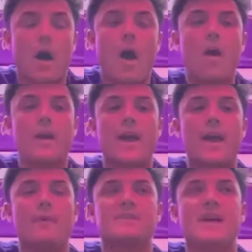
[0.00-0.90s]
Oh yeah,
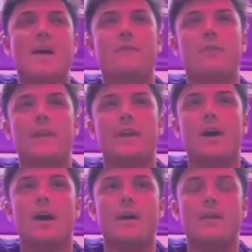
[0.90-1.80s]
it was definitely
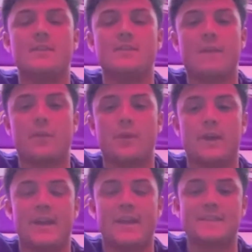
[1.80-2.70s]
pretty
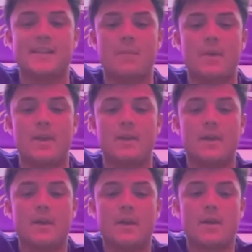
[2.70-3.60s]
easy. I mean,
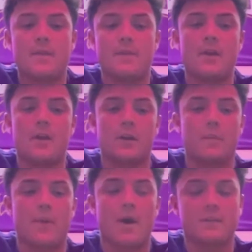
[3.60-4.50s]

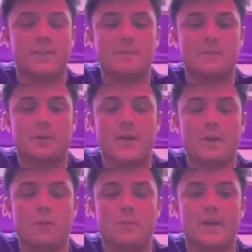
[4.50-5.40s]
our team's a great
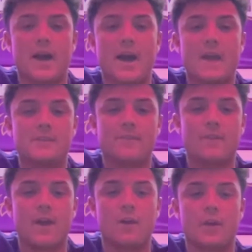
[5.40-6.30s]
group of guys,
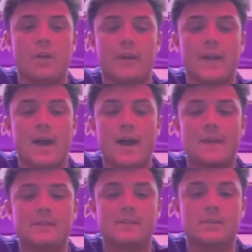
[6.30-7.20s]
very outgoing
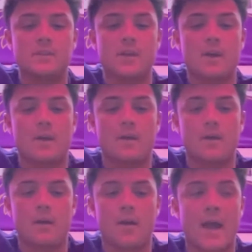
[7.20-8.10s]
guys. There's
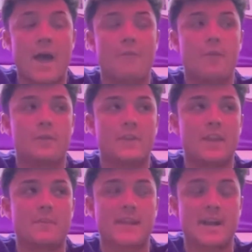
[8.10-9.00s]
half of our
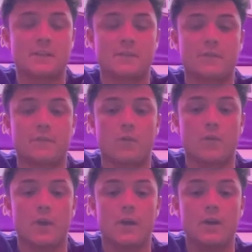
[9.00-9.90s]
team is actually from Florida,